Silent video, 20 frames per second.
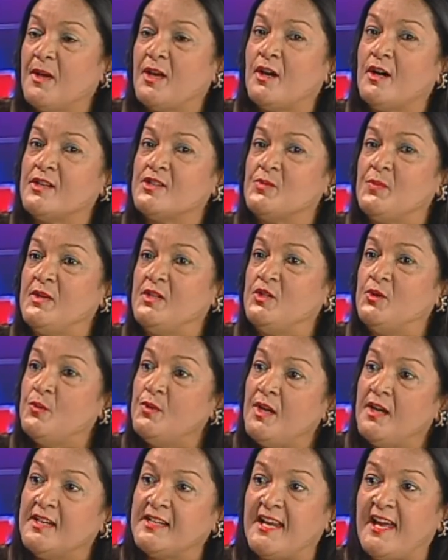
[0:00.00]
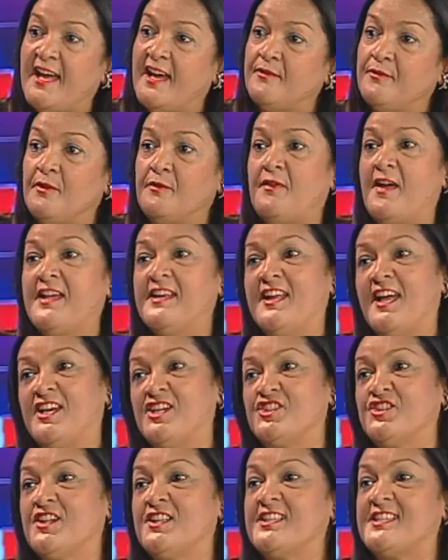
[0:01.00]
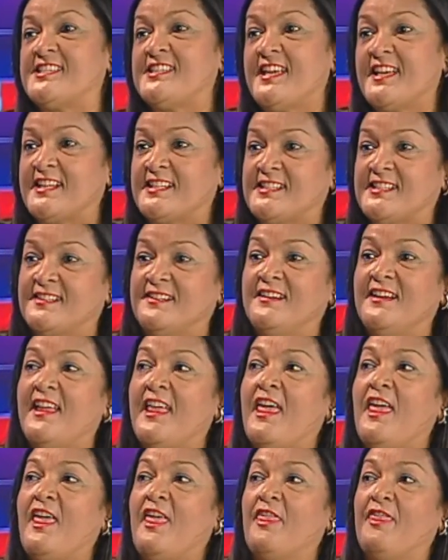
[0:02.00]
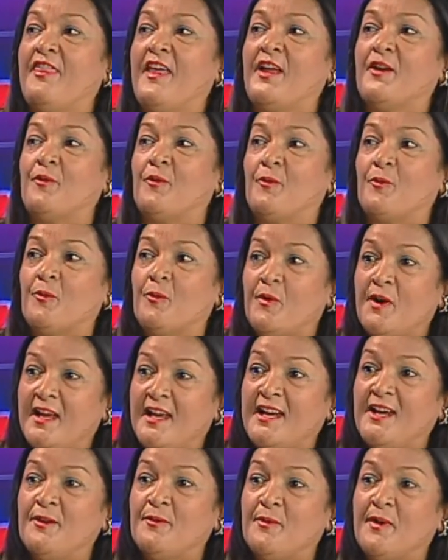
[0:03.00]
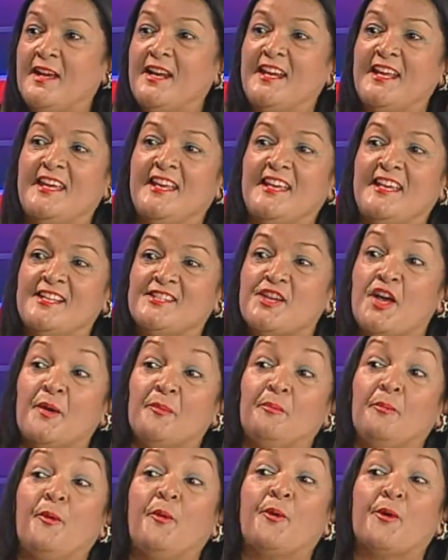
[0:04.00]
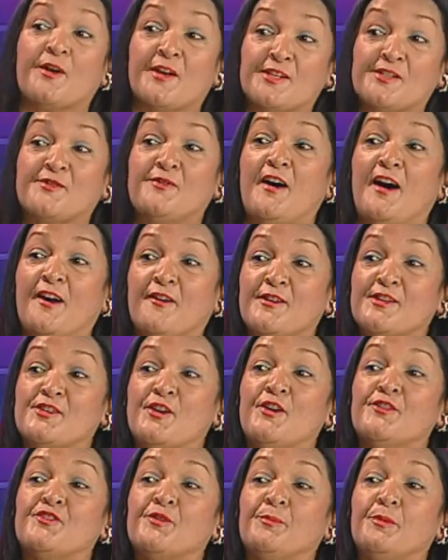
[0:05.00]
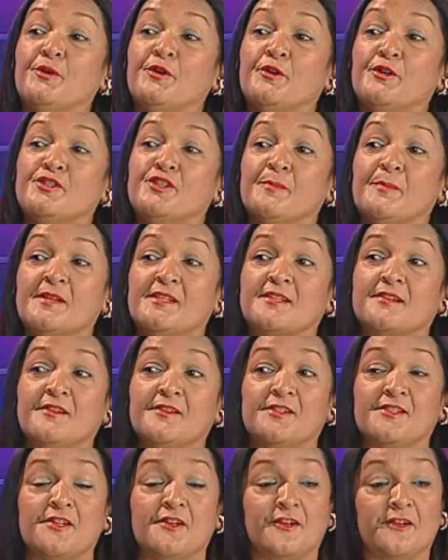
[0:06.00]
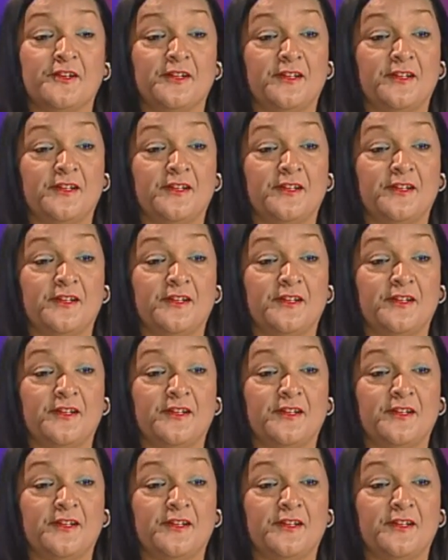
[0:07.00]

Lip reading: because we do not have a financial sector that really is on board as far as entrepreneurship is concerned.